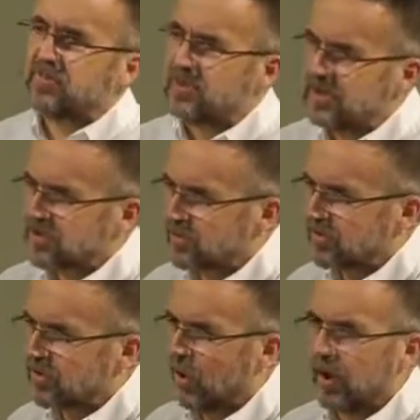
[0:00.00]
and peace
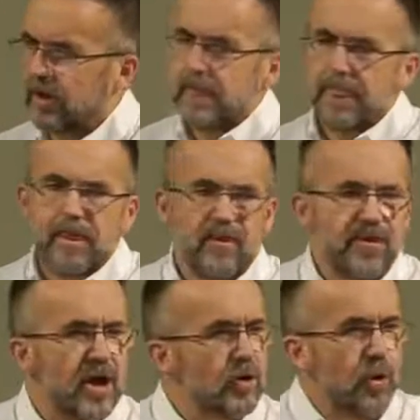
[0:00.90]
with God,
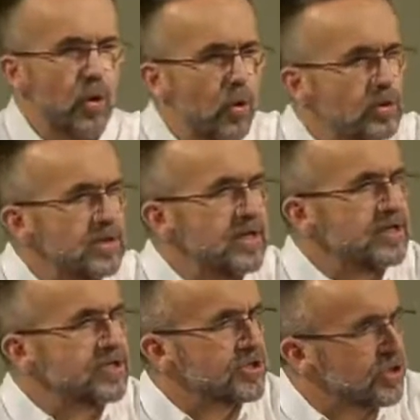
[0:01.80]
they are
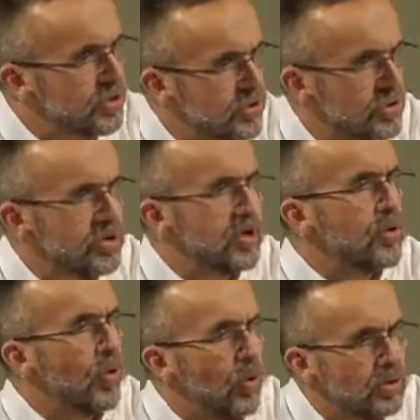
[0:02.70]
only secured
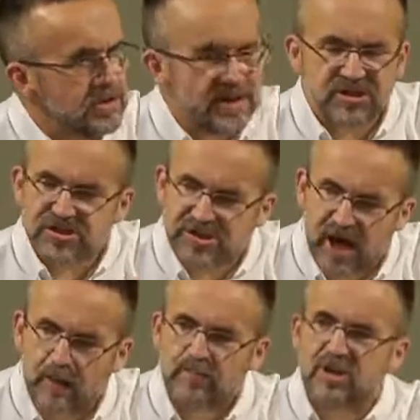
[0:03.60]
and only
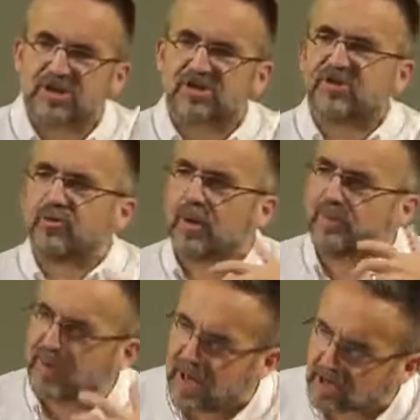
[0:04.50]
established through the
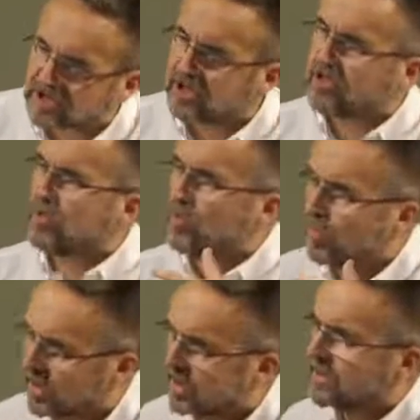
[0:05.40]
person and
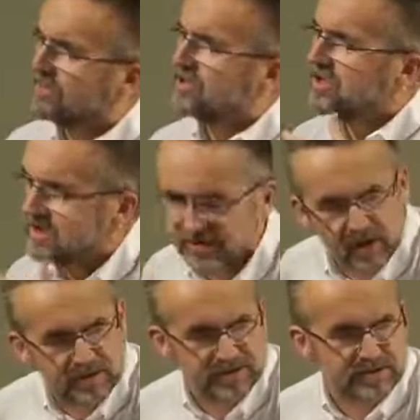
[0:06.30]
work of
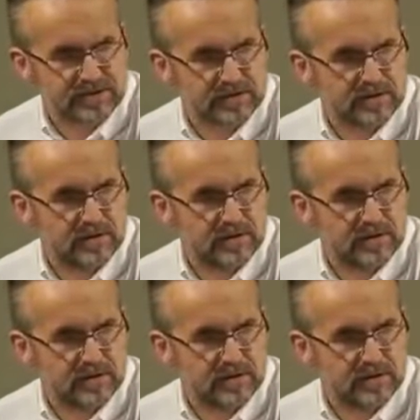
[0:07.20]
Jesus.